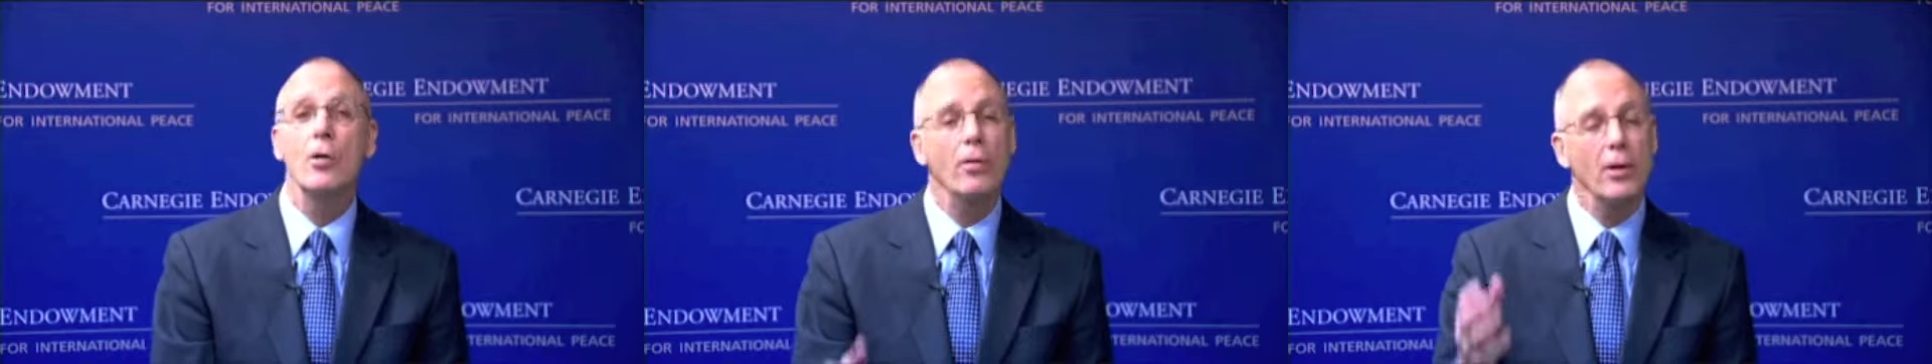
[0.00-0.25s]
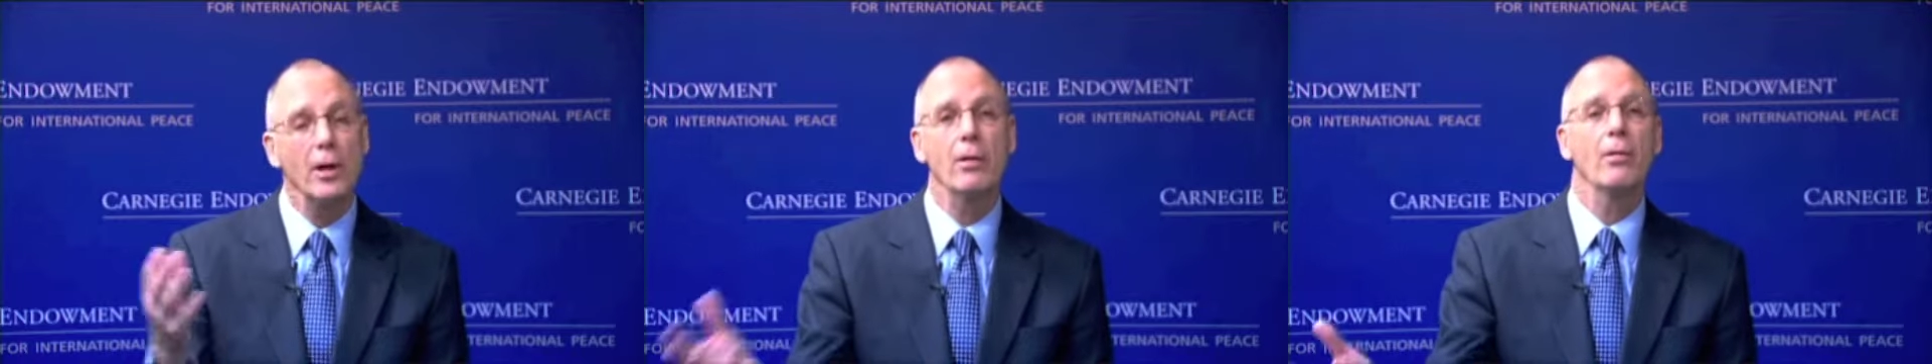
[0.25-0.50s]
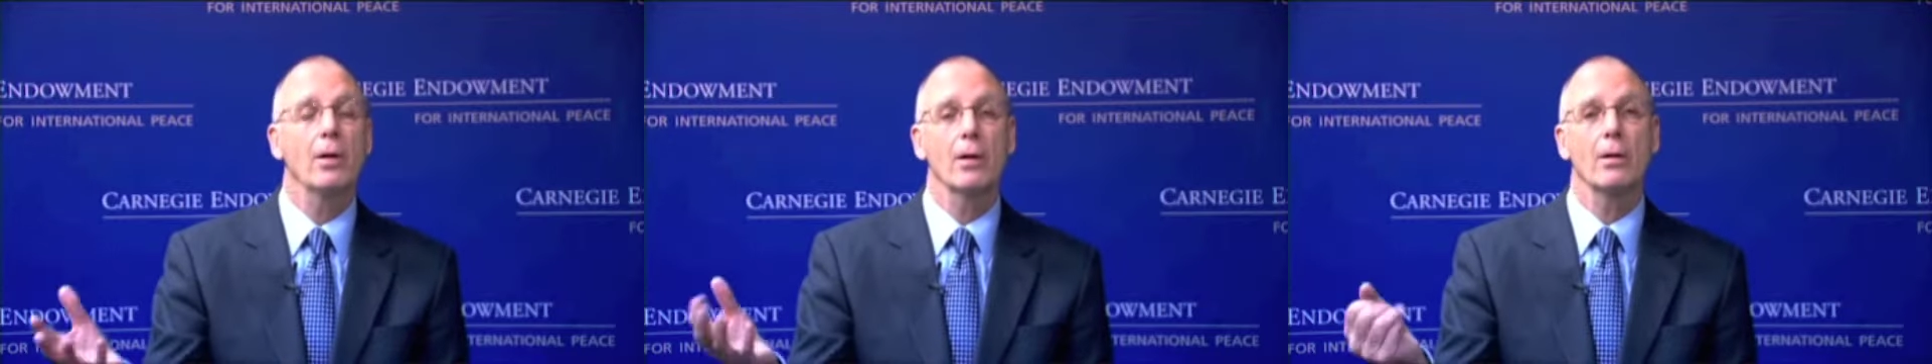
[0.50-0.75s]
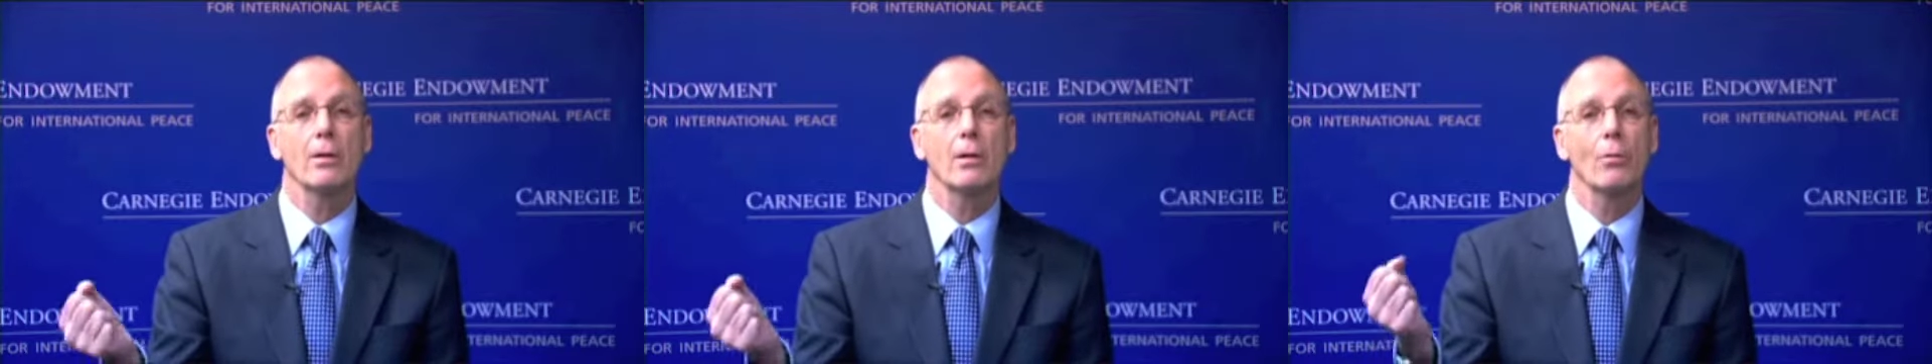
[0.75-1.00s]
think of
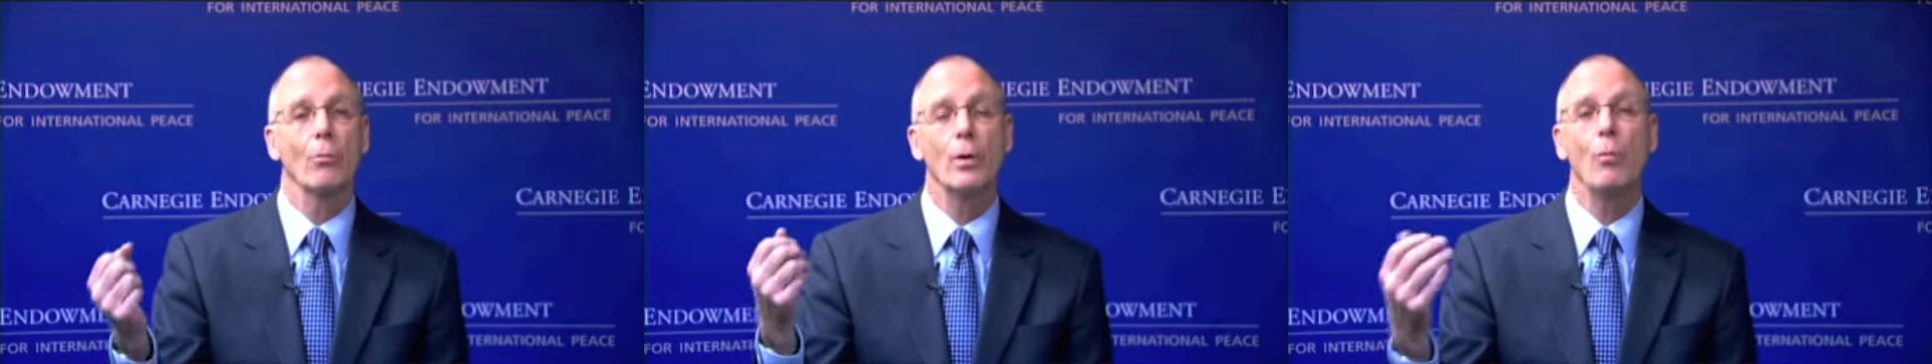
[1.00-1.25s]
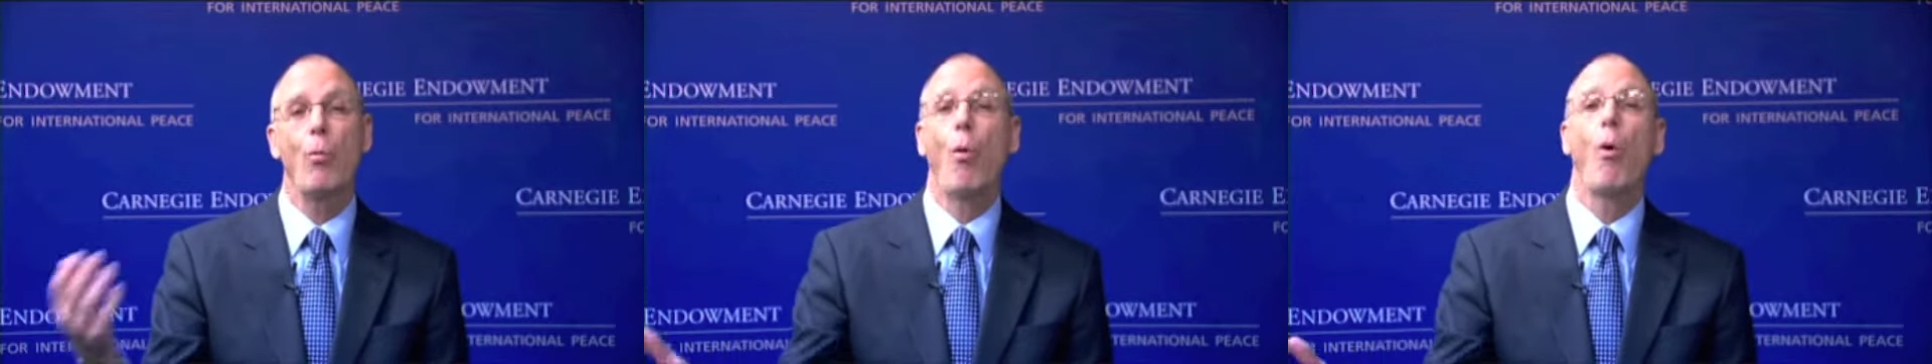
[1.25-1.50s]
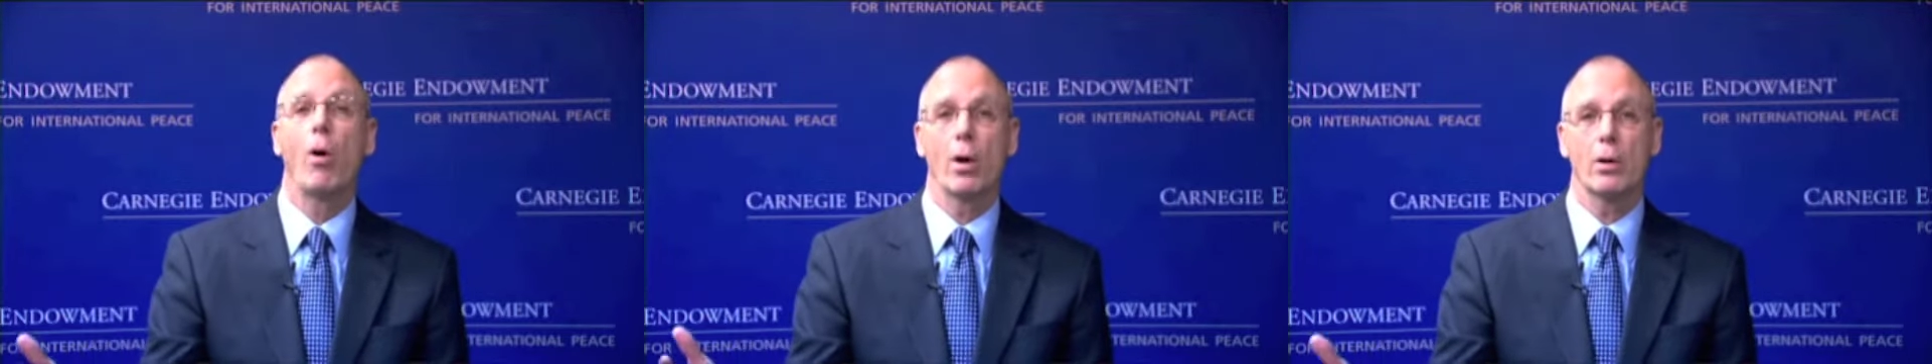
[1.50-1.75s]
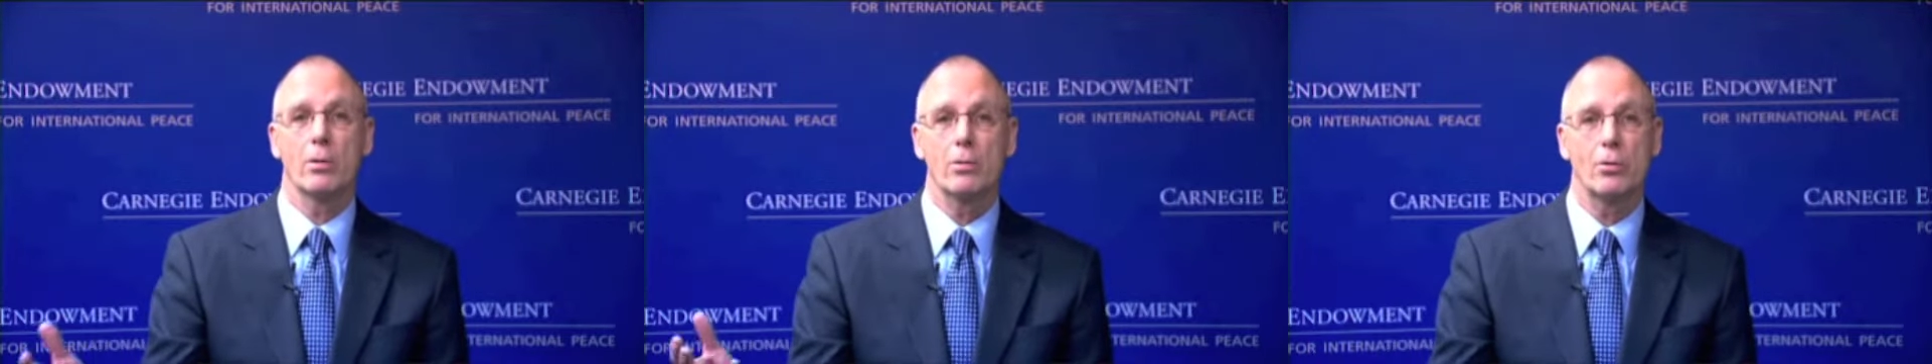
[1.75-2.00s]
the
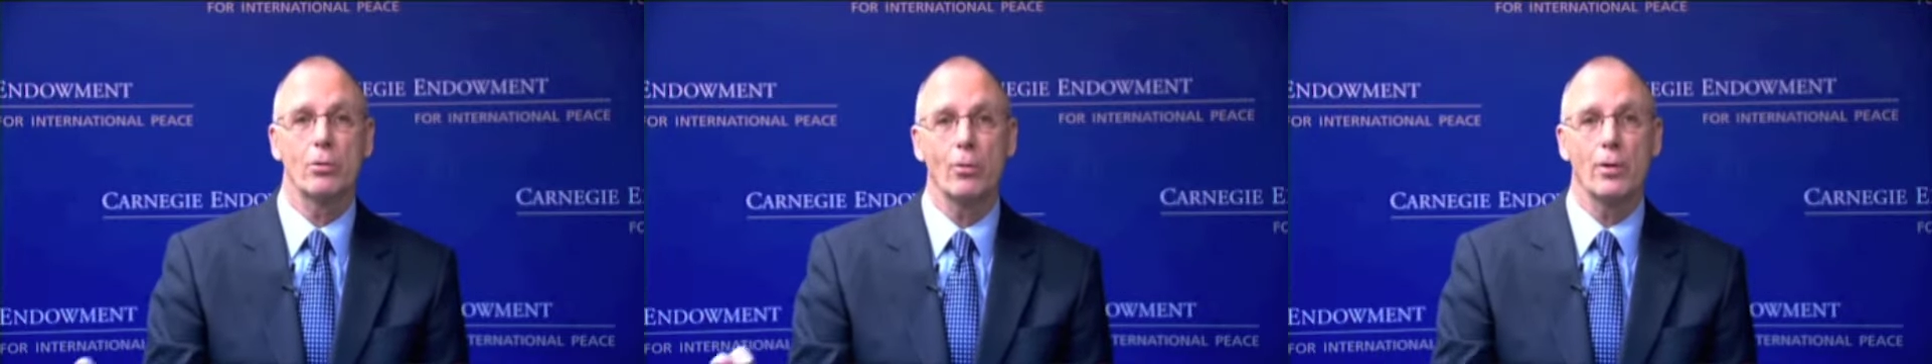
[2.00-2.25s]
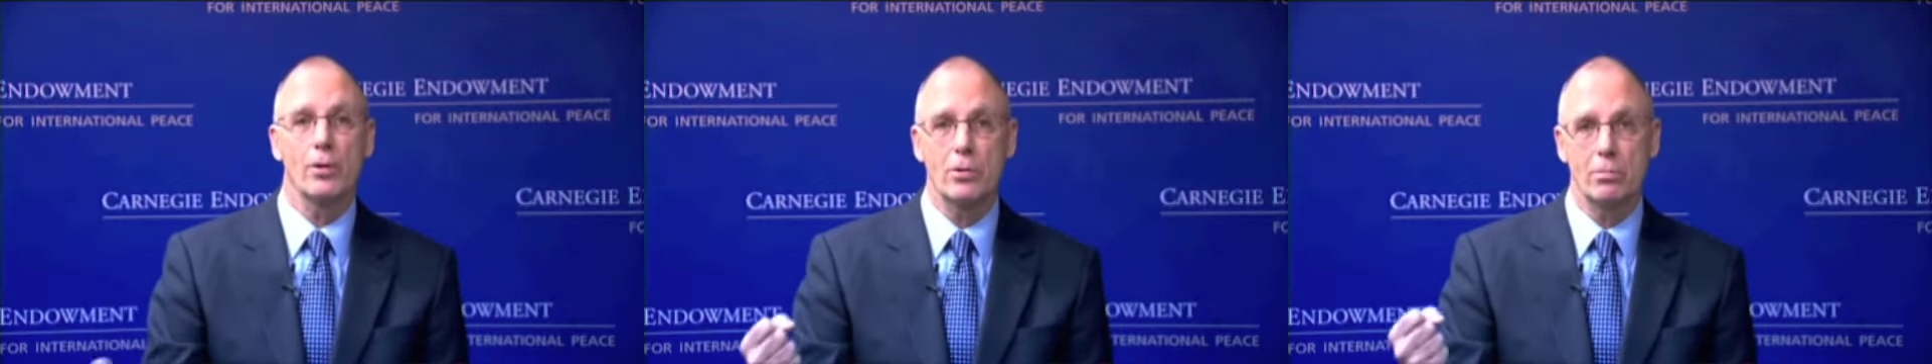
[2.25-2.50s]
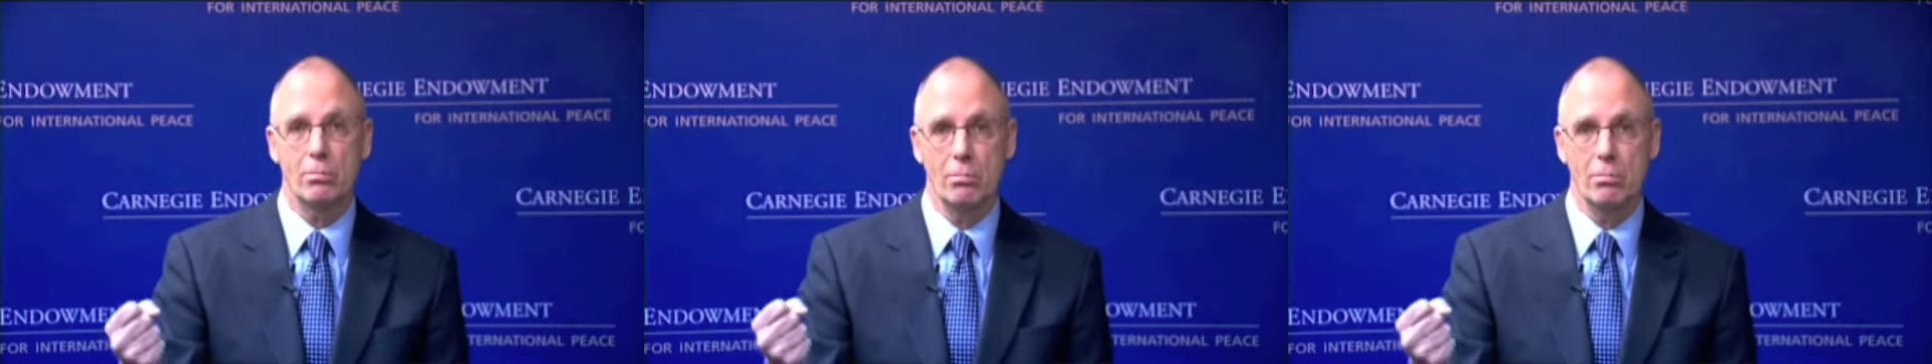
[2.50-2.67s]
reward to this